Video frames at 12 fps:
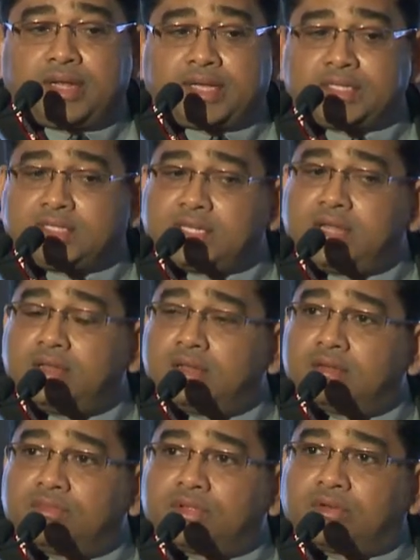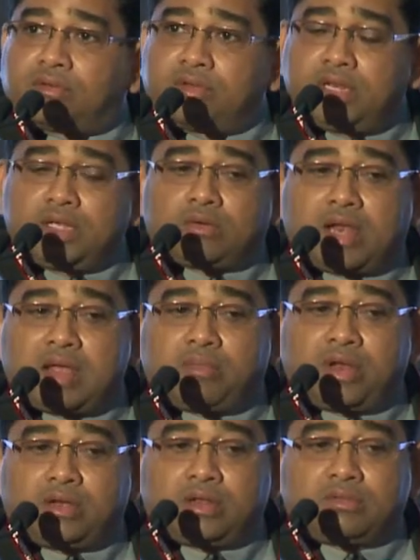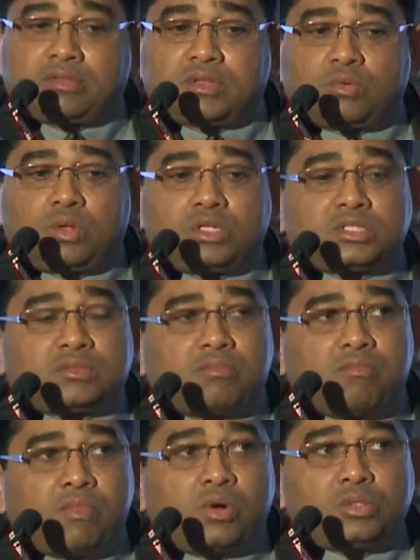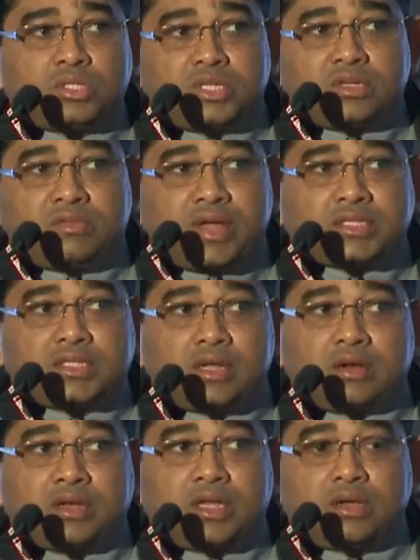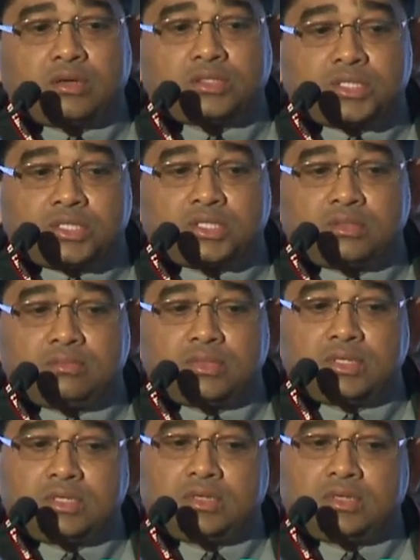Like I said, we're really collaborating with the world's most advanced R&D ecosystem,